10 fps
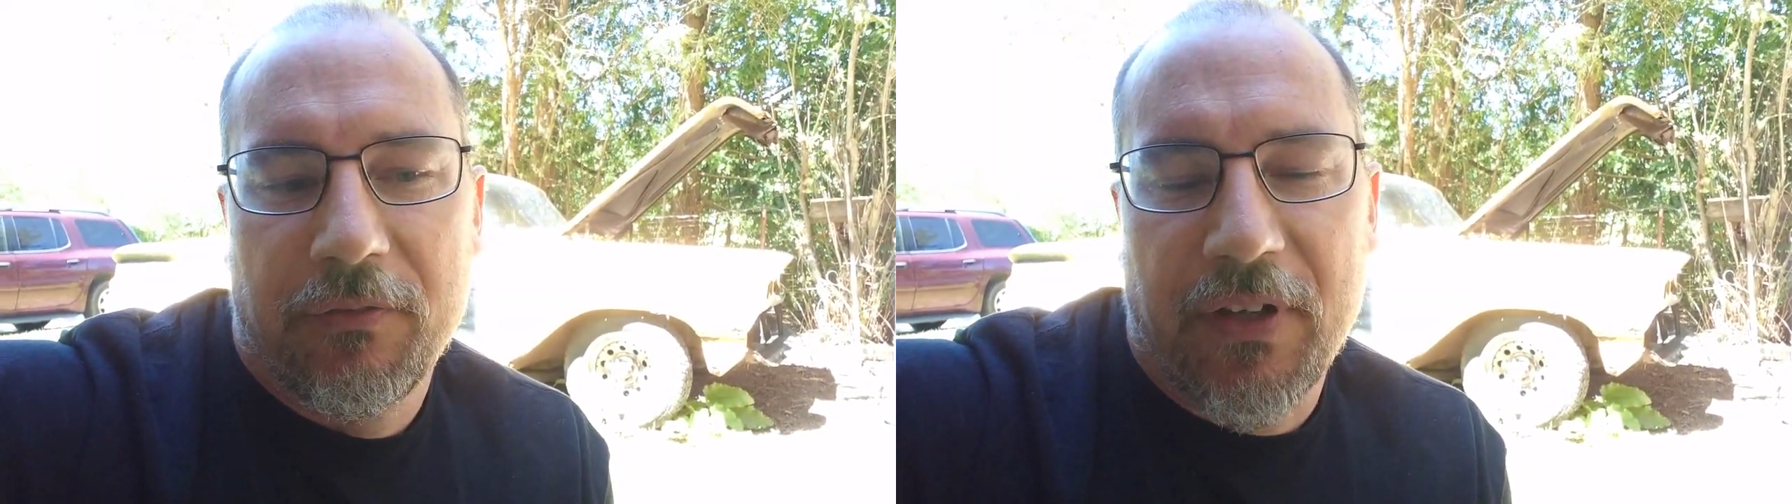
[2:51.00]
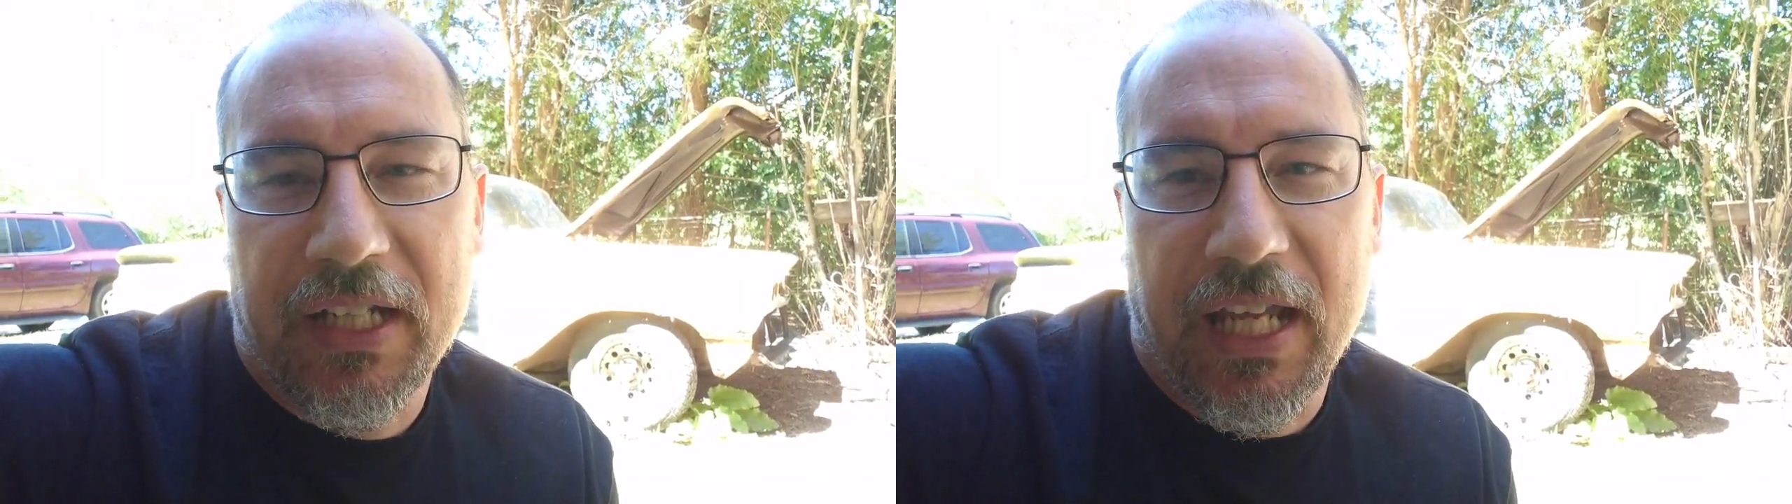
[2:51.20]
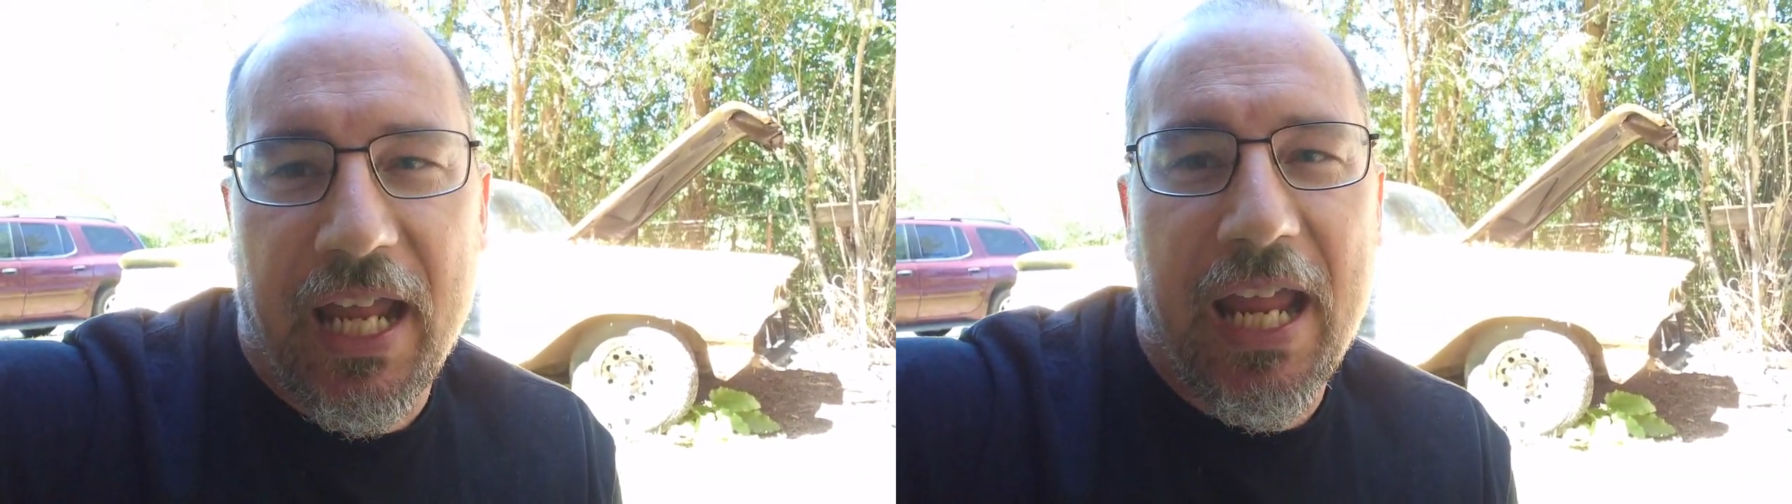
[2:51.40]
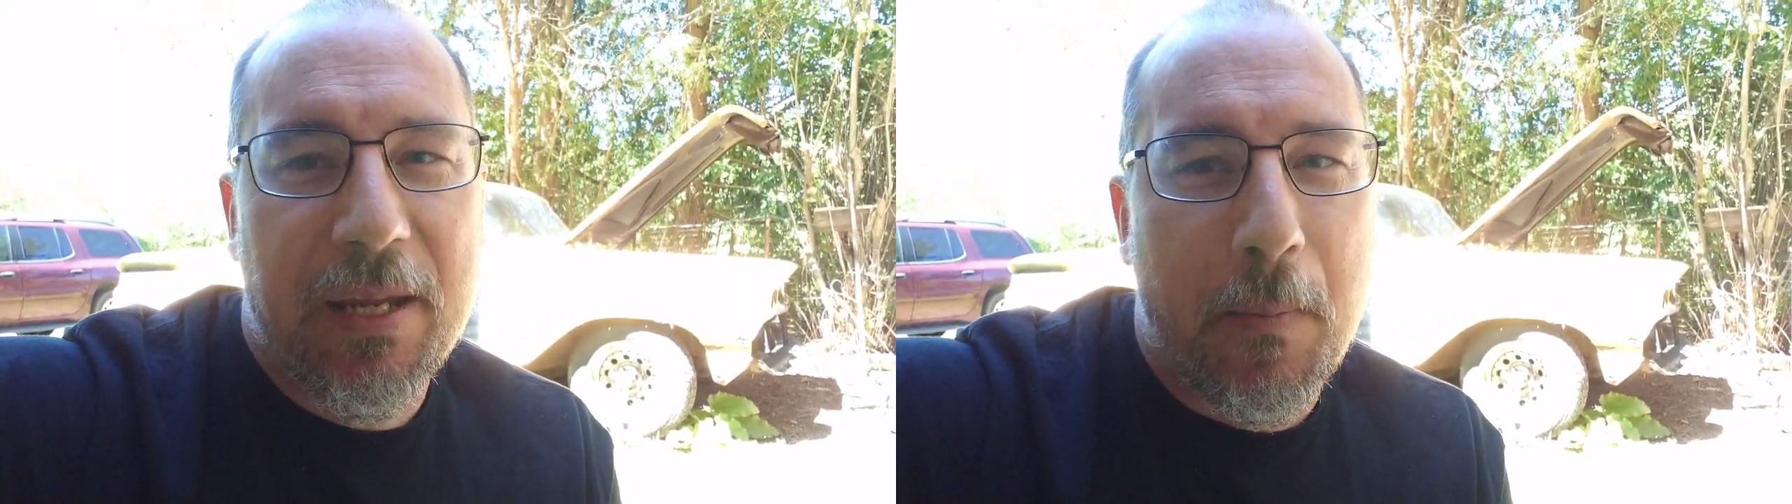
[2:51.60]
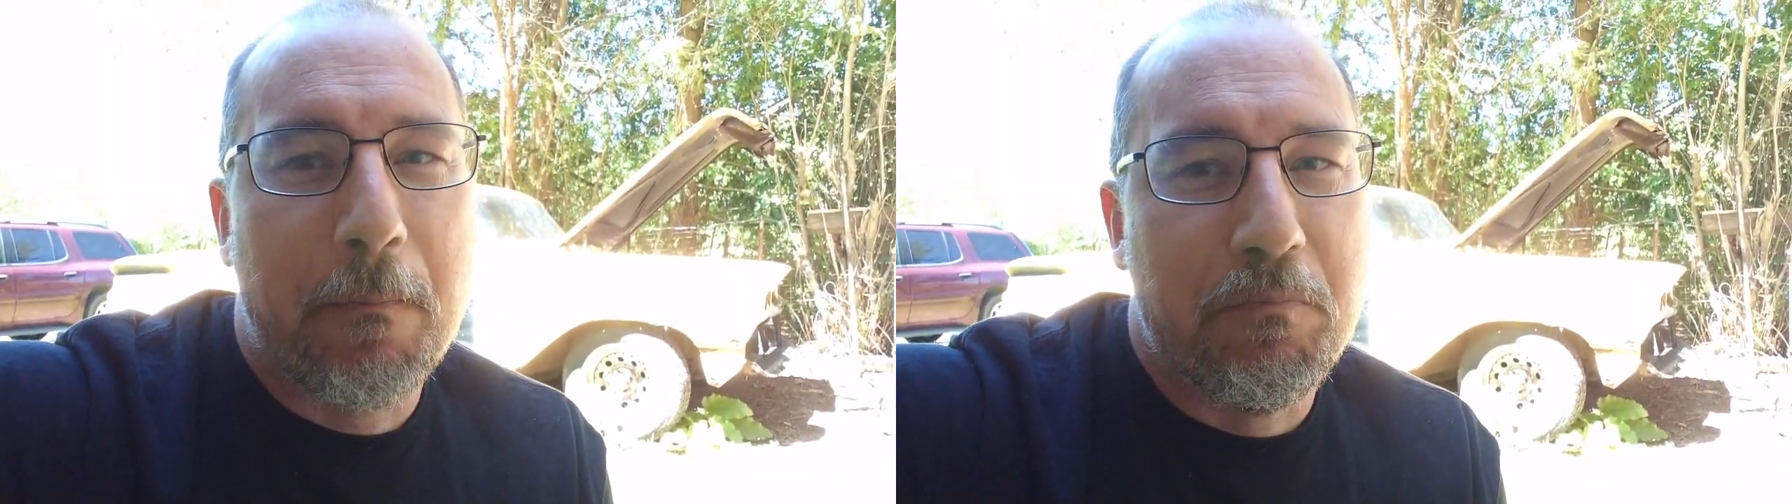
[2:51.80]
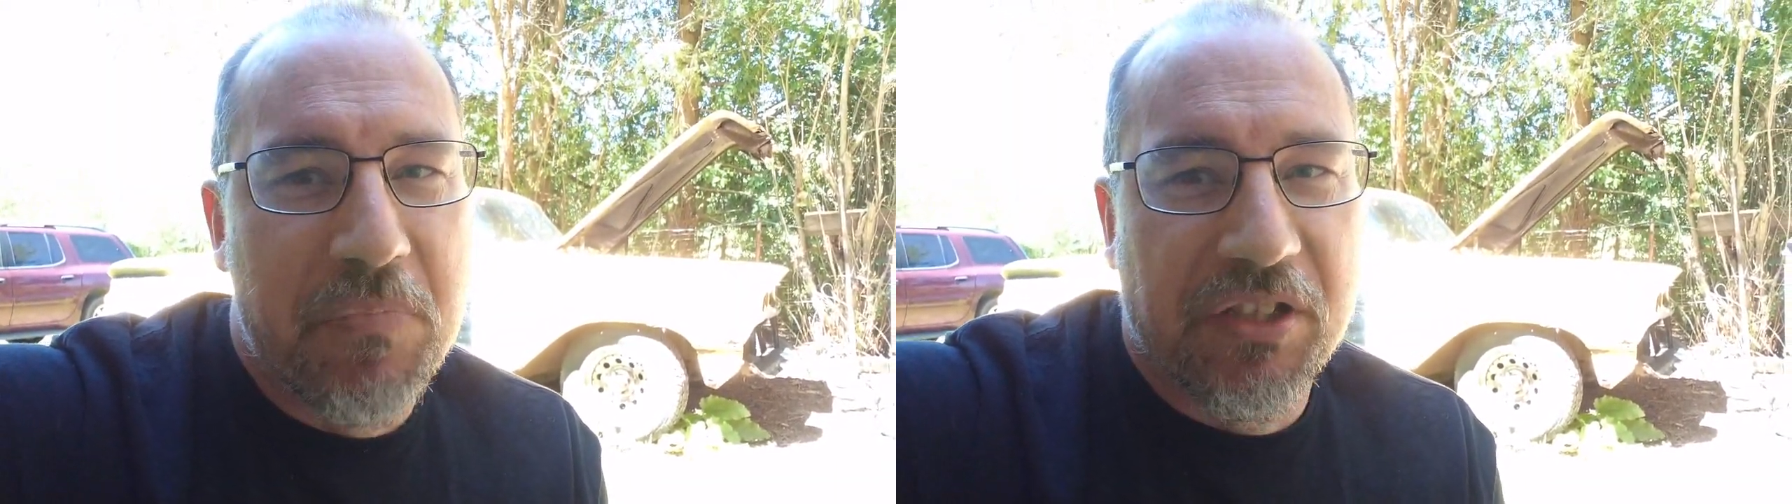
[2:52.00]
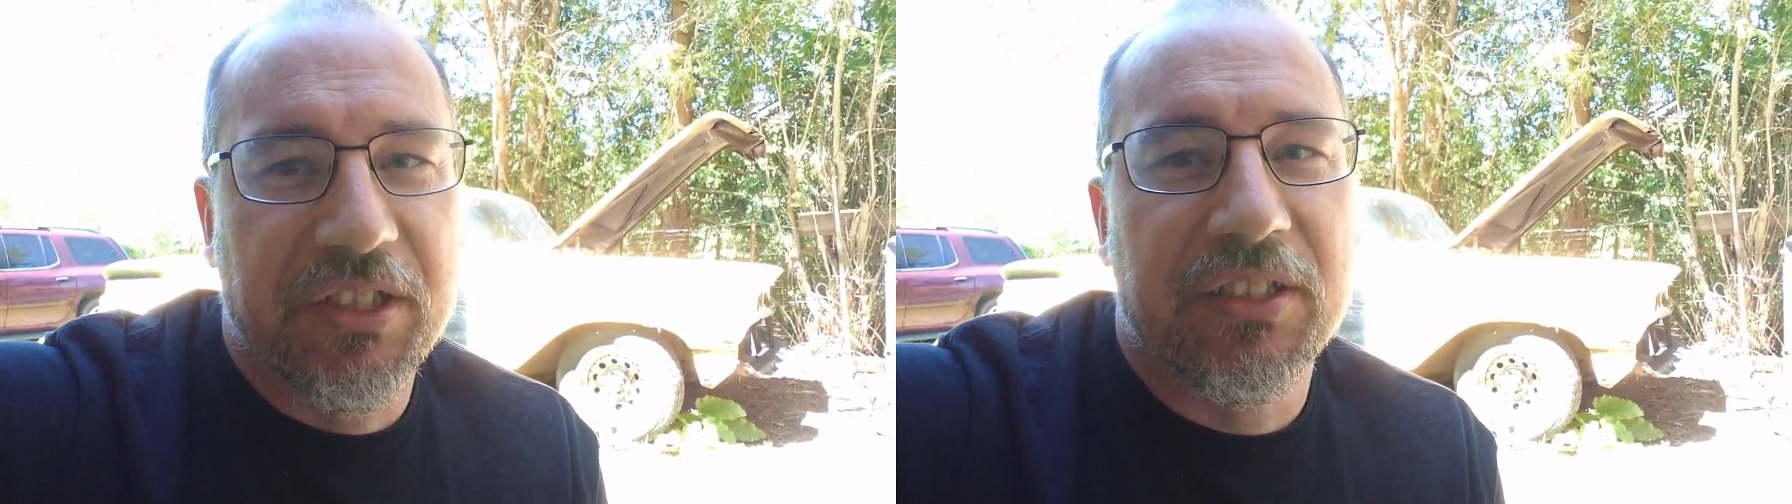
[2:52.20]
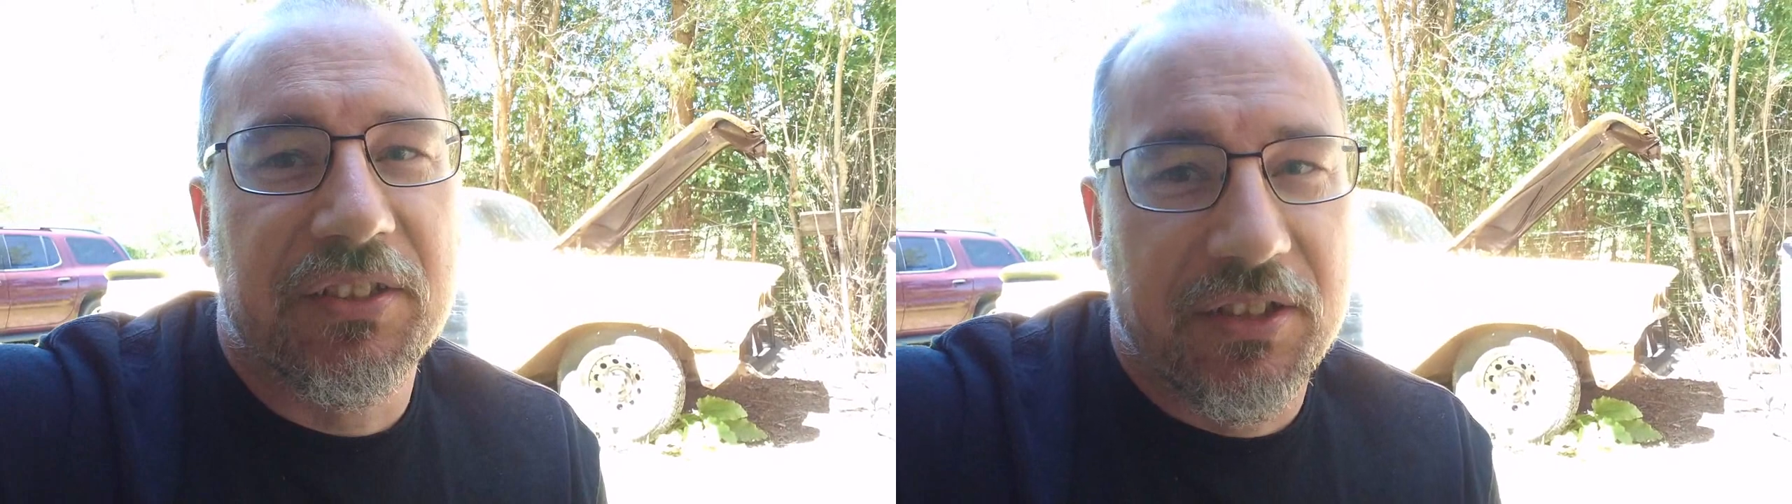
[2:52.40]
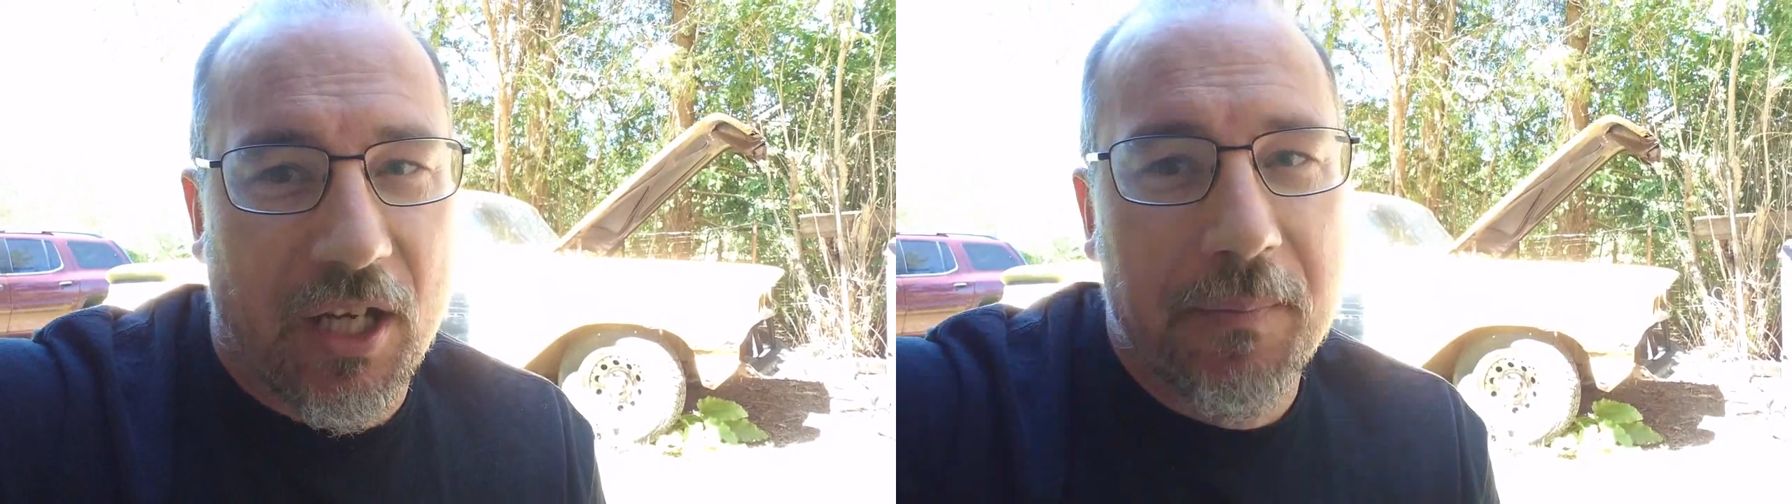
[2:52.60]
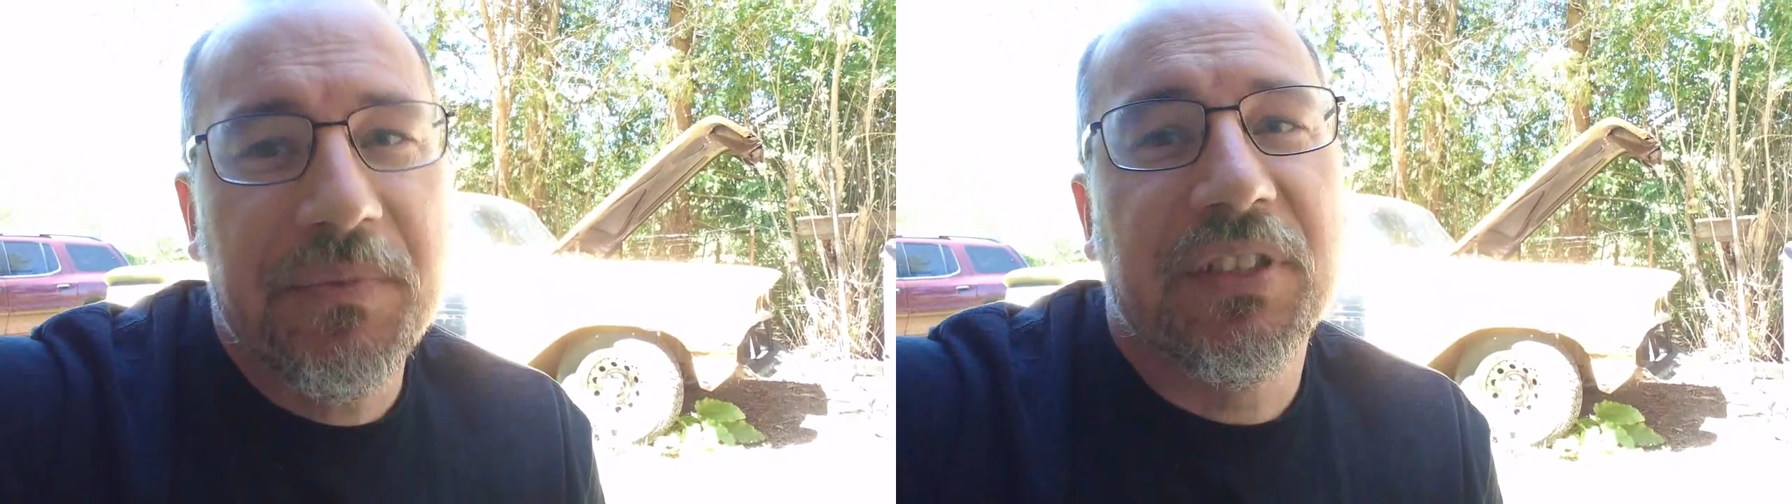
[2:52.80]
if I get 8 million
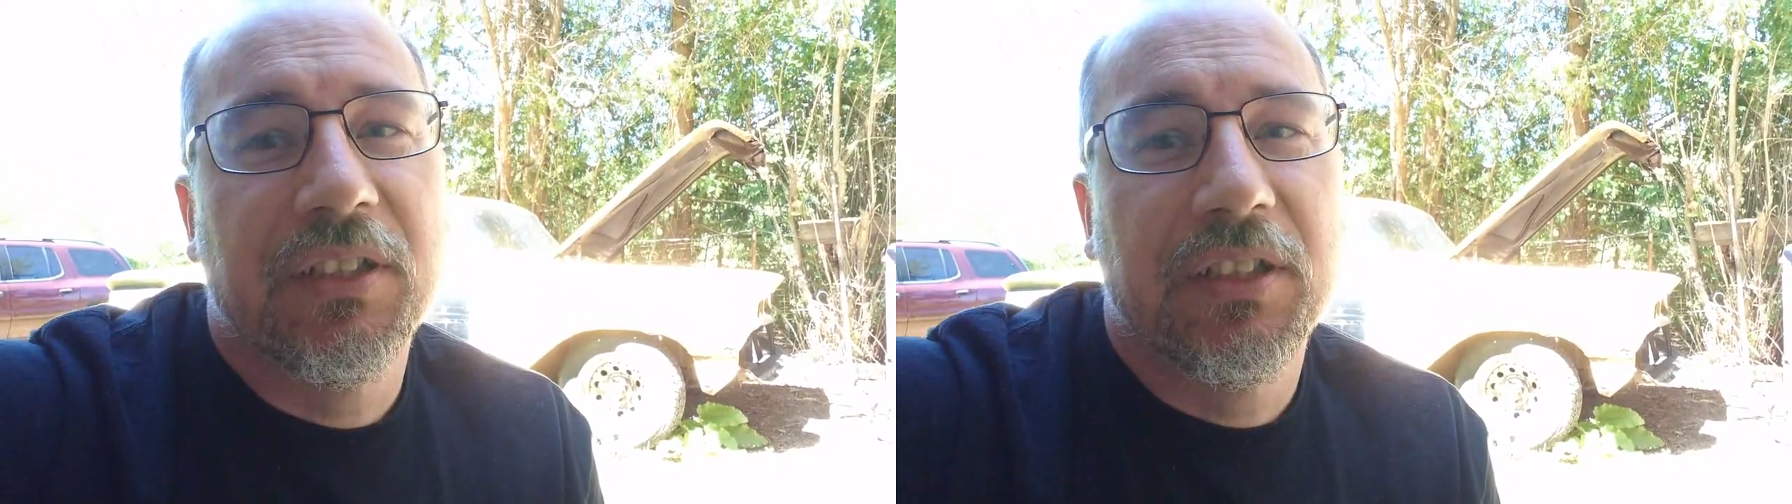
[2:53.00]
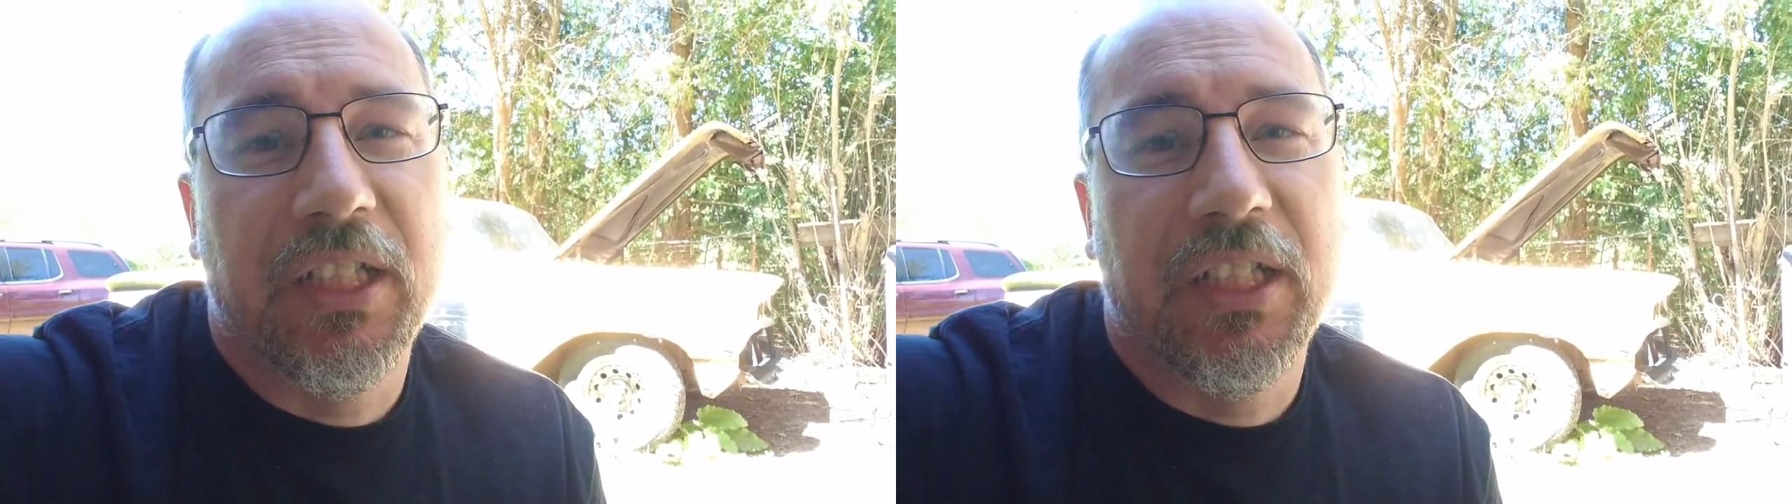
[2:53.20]
subs